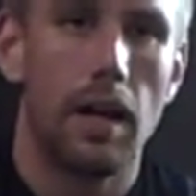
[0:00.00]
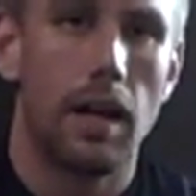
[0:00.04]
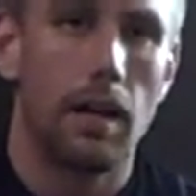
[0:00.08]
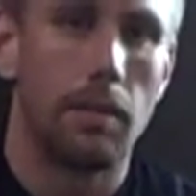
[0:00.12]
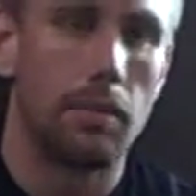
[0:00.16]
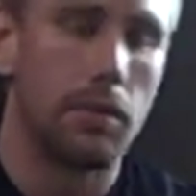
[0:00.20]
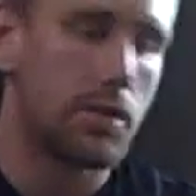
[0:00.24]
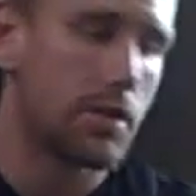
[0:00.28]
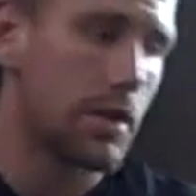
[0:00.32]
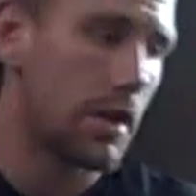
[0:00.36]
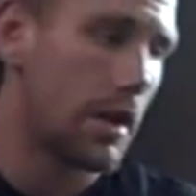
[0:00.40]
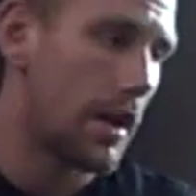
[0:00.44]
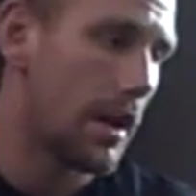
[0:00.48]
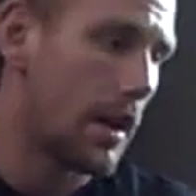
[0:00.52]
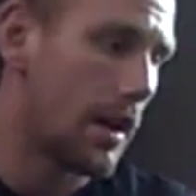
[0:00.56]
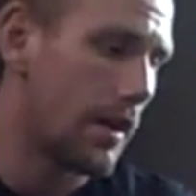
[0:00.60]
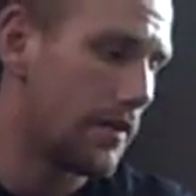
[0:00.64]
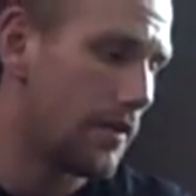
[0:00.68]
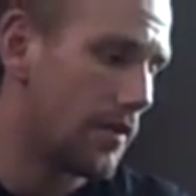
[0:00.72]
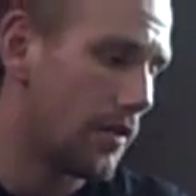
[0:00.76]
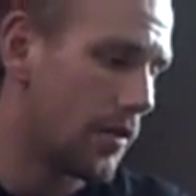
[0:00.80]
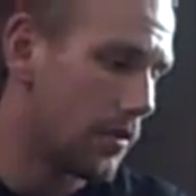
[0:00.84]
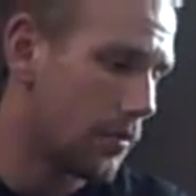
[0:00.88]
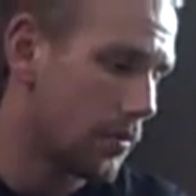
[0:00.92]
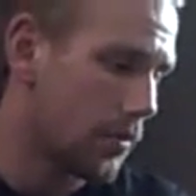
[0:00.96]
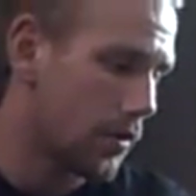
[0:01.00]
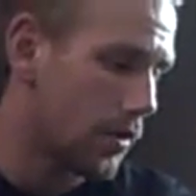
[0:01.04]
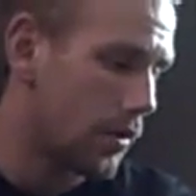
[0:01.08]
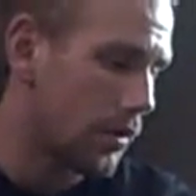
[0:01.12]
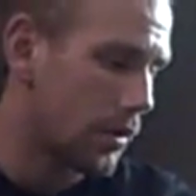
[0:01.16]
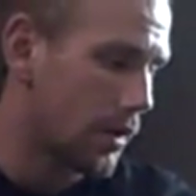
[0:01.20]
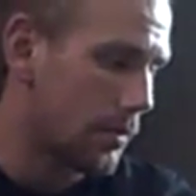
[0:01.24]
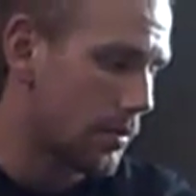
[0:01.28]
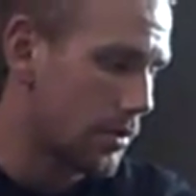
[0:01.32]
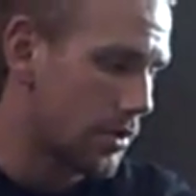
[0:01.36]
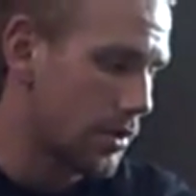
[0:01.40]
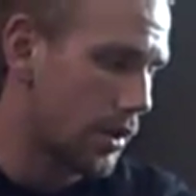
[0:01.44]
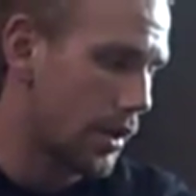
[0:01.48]
I'm going to show you how to foam roll, and
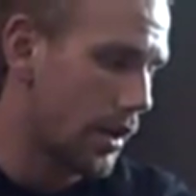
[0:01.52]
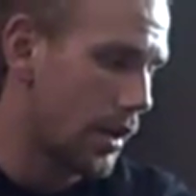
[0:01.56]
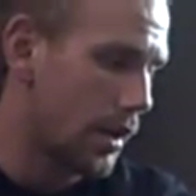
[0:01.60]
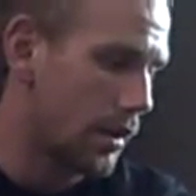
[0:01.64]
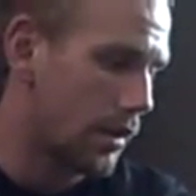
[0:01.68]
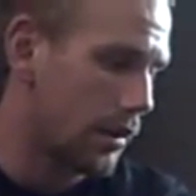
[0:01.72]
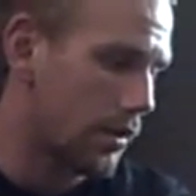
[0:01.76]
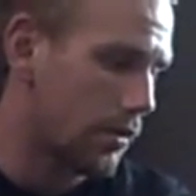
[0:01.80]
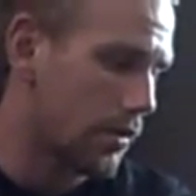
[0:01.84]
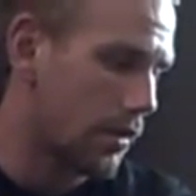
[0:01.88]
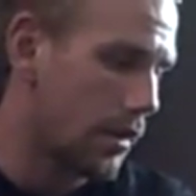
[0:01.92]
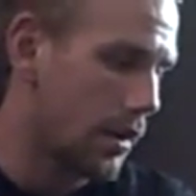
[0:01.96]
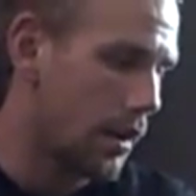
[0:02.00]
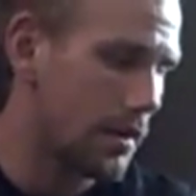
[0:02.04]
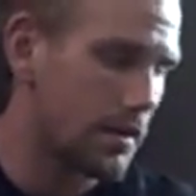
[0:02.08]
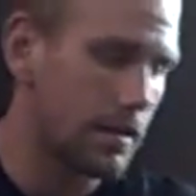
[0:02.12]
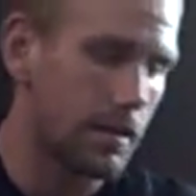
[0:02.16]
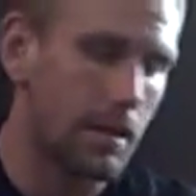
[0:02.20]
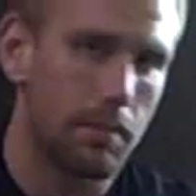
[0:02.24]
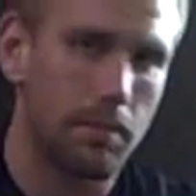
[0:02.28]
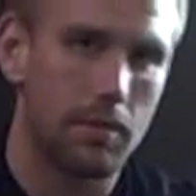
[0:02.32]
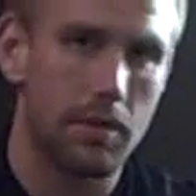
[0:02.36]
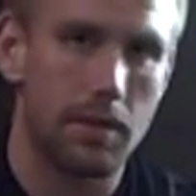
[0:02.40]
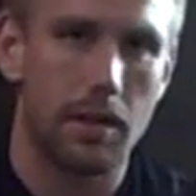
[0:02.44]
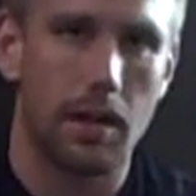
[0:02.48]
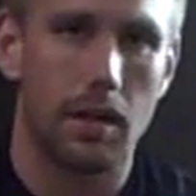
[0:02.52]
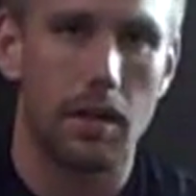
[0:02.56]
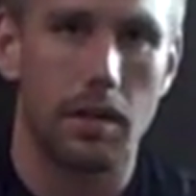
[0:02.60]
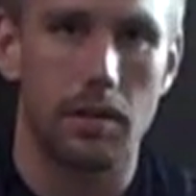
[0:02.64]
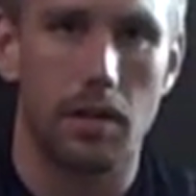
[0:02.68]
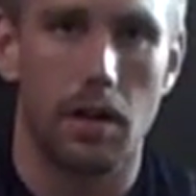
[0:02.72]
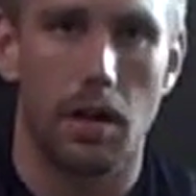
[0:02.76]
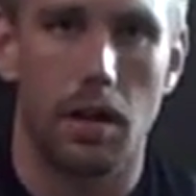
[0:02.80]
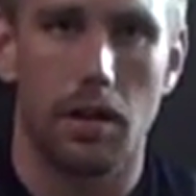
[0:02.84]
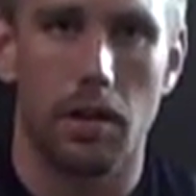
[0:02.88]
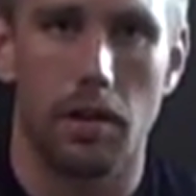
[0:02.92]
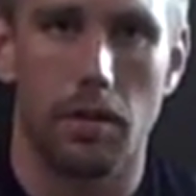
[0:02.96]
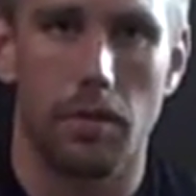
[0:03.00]
I'm going to show you how to lacrosse, and I'm just going to
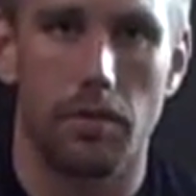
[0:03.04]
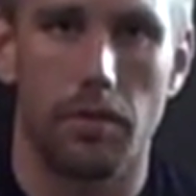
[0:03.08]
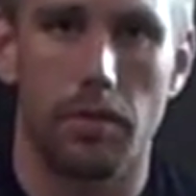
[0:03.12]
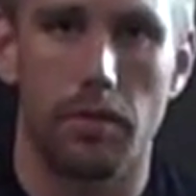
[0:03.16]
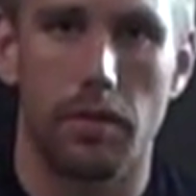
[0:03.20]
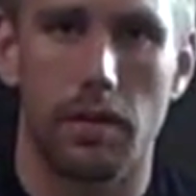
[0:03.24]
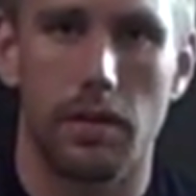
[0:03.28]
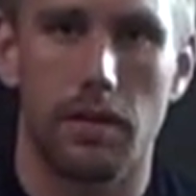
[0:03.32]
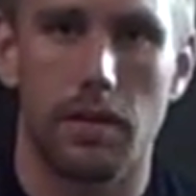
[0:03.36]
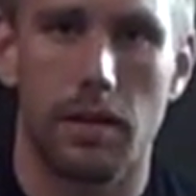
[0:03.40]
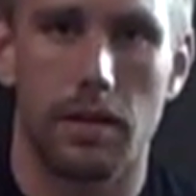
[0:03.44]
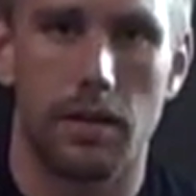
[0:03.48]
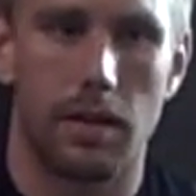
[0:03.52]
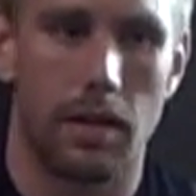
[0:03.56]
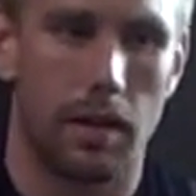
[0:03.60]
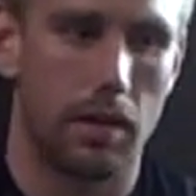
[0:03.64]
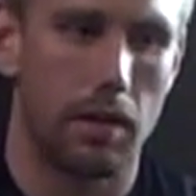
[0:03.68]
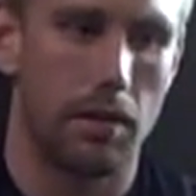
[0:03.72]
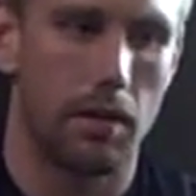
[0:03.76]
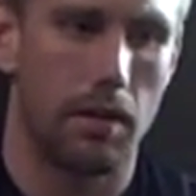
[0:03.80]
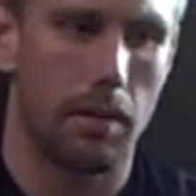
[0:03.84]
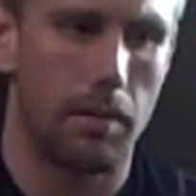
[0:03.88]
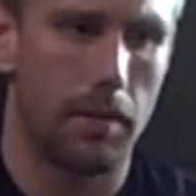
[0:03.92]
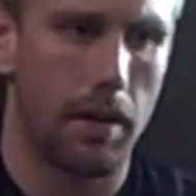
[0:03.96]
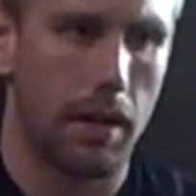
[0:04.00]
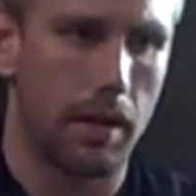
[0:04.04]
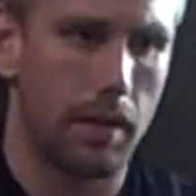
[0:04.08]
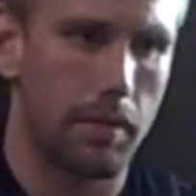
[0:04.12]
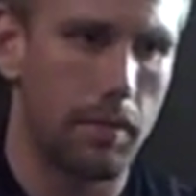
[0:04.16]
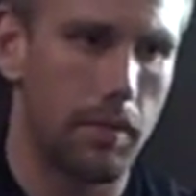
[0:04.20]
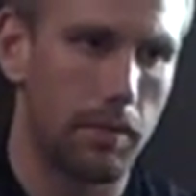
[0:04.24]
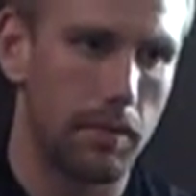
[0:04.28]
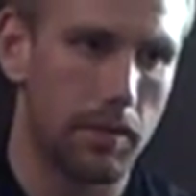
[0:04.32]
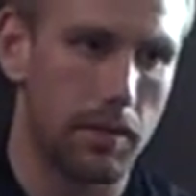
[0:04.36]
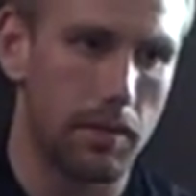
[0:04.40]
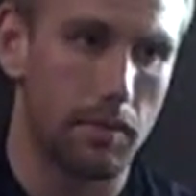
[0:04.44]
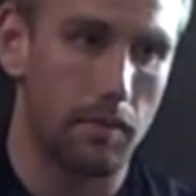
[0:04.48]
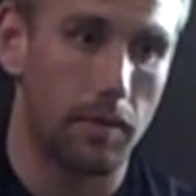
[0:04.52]
talk you through this as I go. I might come
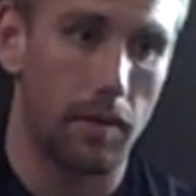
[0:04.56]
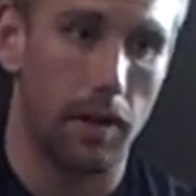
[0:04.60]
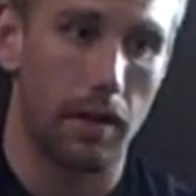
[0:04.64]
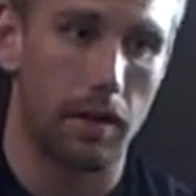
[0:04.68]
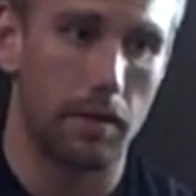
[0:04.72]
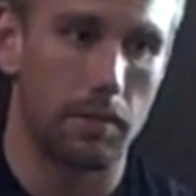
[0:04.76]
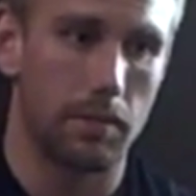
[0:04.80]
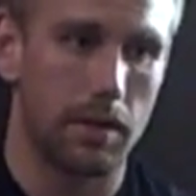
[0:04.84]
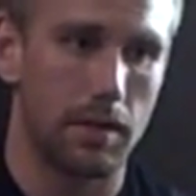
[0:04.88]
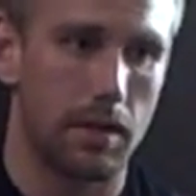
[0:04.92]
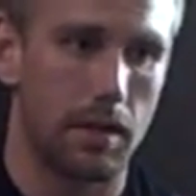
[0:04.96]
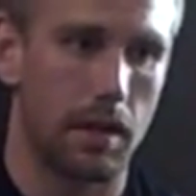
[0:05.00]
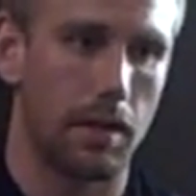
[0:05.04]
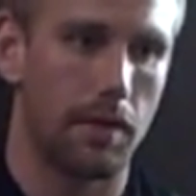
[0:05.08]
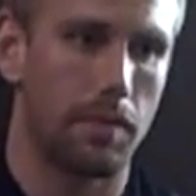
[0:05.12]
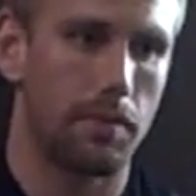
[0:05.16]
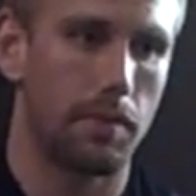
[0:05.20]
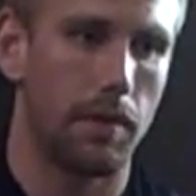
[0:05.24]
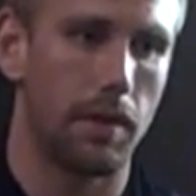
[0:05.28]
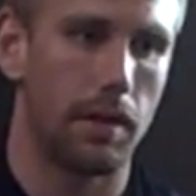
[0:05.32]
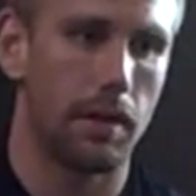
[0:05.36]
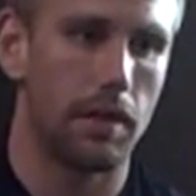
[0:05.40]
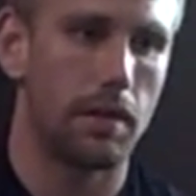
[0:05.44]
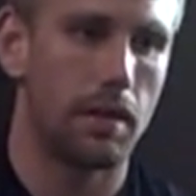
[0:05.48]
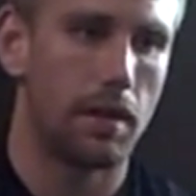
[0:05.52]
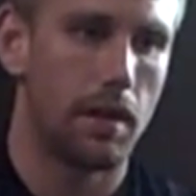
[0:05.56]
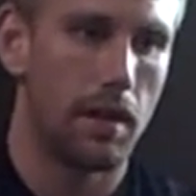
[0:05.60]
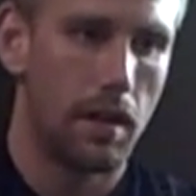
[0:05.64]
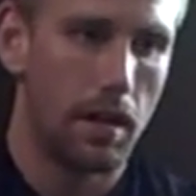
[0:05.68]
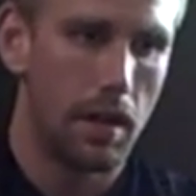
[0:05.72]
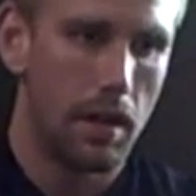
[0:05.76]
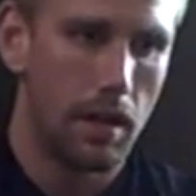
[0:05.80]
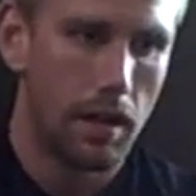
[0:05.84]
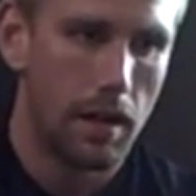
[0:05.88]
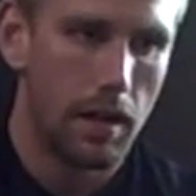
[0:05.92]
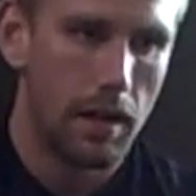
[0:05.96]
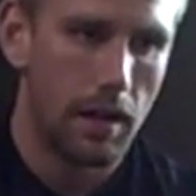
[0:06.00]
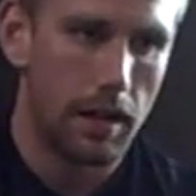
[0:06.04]
up with some random stuff, but
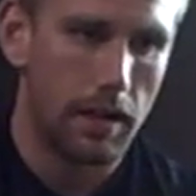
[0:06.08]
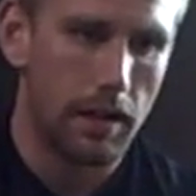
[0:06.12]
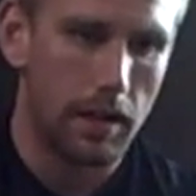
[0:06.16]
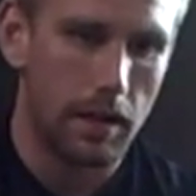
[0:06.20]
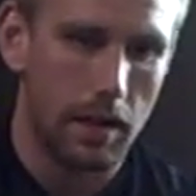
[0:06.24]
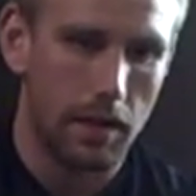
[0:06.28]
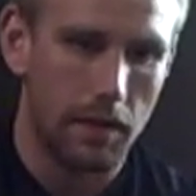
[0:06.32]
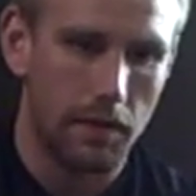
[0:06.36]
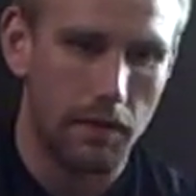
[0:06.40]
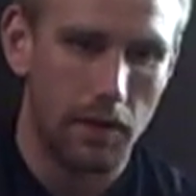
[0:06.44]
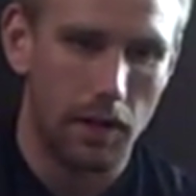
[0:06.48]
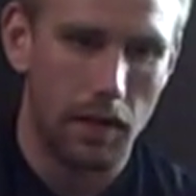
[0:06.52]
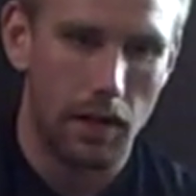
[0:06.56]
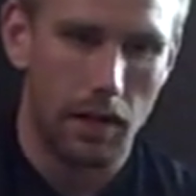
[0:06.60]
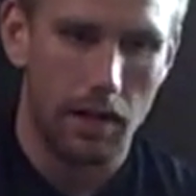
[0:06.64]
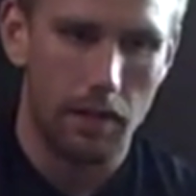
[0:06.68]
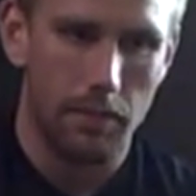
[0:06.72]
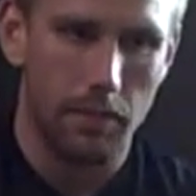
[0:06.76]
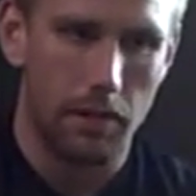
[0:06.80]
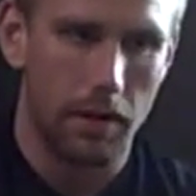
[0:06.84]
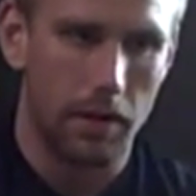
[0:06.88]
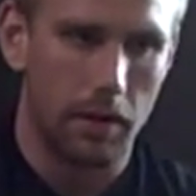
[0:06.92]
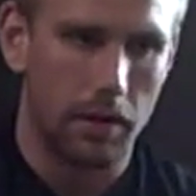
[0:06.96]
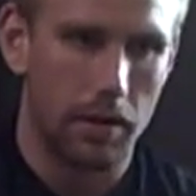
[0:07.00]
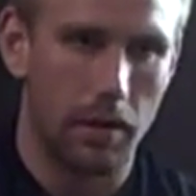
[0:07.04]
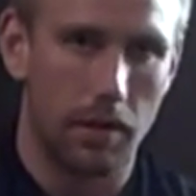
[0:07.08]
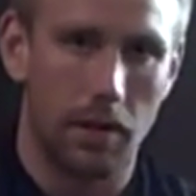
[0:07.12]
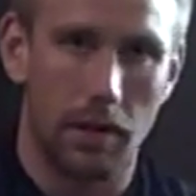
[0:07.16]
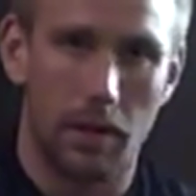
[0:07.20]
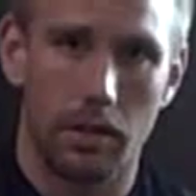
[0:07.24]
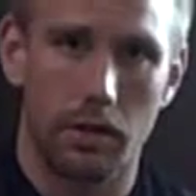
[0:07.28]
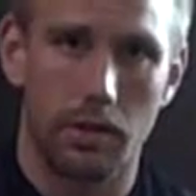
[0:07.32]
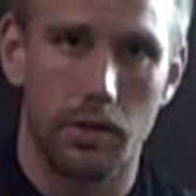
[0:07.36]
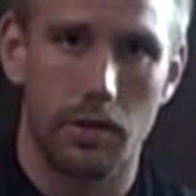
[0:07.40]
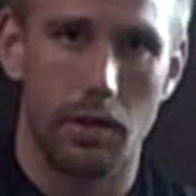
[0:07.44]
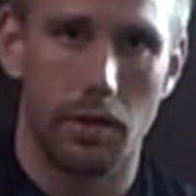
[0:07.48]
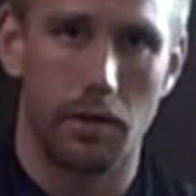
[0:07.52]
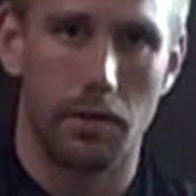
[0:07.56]
I kind of feel like I'm on a
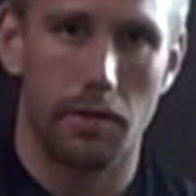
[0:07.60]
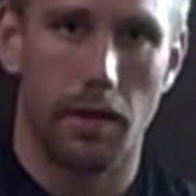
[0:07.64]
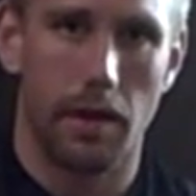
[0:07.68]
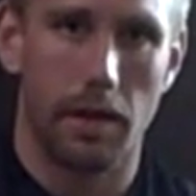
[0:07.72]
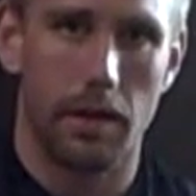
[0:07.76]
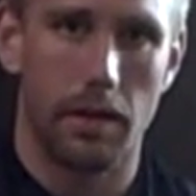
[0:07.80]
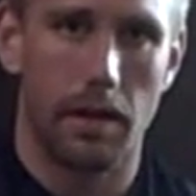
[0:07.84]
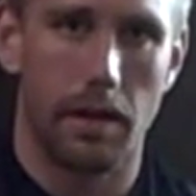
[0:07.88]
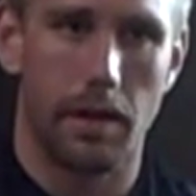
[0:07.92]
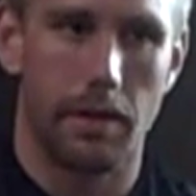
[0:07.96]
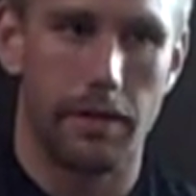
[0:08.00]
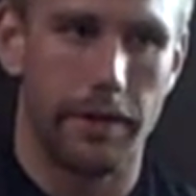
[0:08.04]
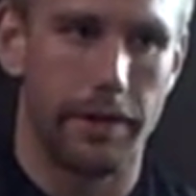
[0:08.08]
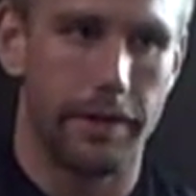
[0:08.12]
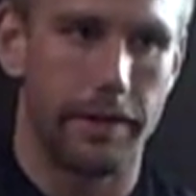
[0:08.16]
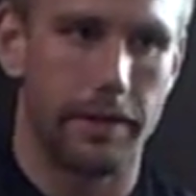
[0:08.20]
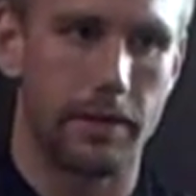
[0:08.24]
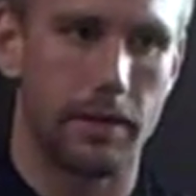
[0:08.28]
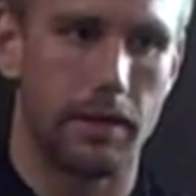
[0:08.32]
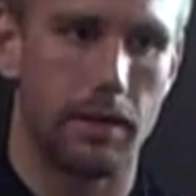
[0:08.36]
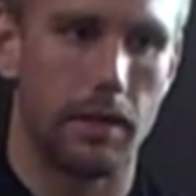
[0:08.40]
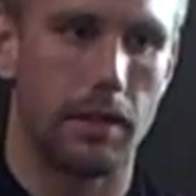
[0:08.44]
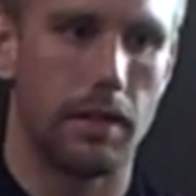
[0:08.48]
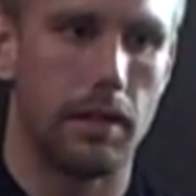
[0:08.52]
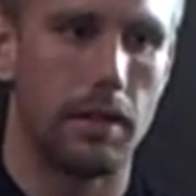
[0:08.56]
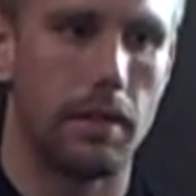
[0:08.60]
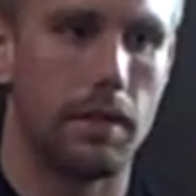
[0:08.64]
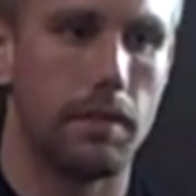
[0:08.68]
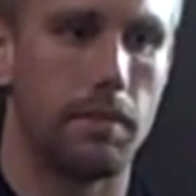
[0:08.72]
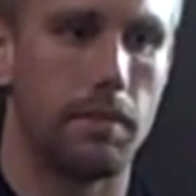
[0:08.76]
cooking show right now, honestly.